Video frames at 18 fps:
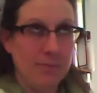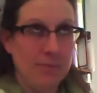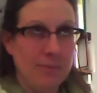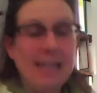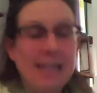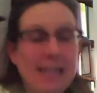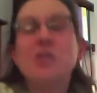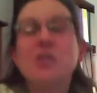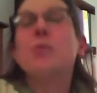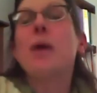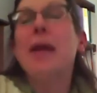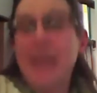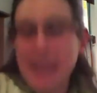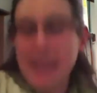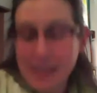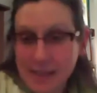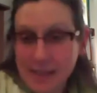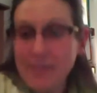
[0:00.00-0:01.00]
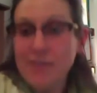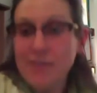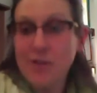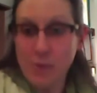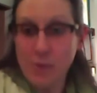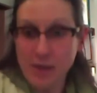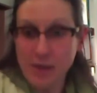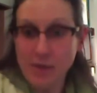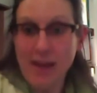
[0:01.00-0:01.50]
less threatening, if
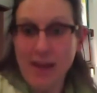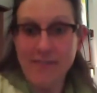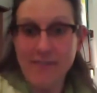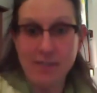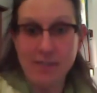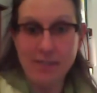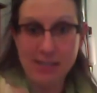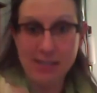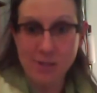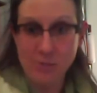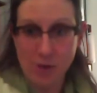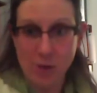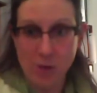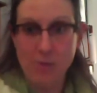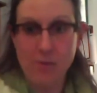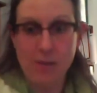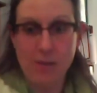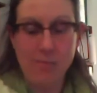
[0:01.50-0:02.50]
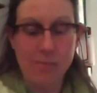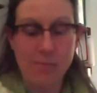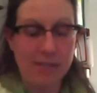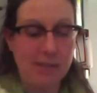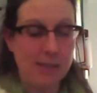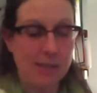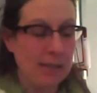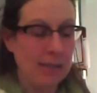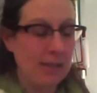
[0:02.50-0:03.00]
you will, having to disrobe in
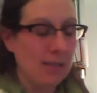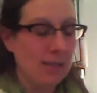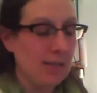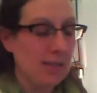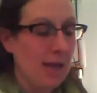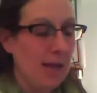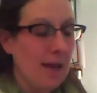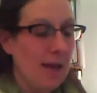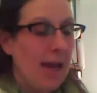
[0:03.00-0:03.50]
pieces like this.